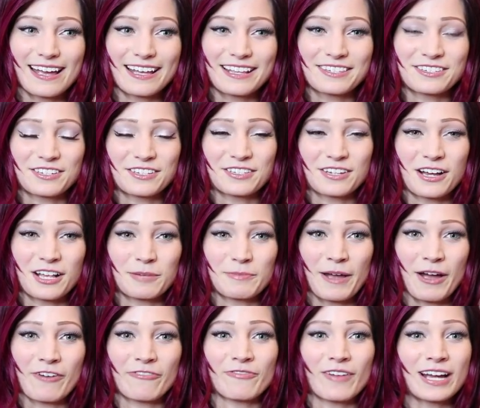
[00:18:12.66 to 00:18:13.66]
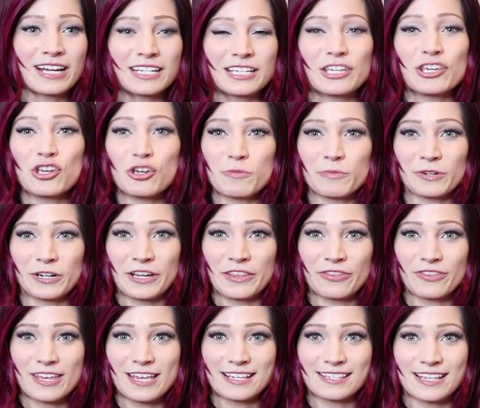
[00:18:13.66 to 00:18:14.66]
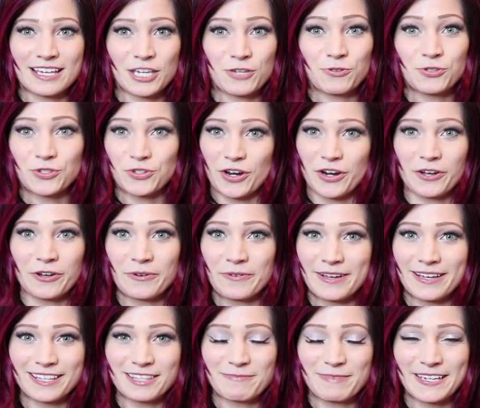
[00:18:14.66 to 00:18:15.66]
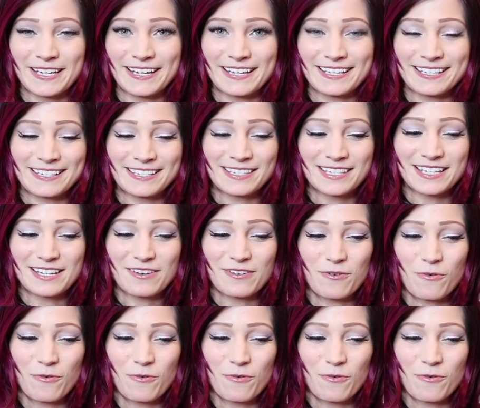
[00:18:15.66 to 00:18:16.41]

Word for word: it's just all about finding humor in things that you struggle with because